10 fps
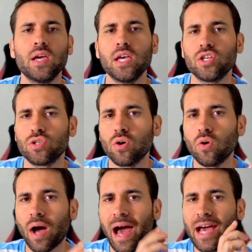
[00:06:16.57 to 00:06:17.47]
so
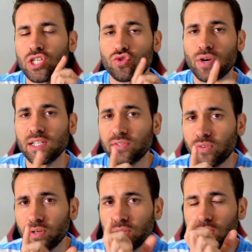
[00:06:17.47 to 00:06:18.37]
I
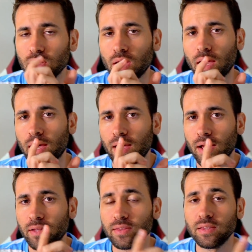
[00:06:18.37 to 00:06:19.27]
transferred uh,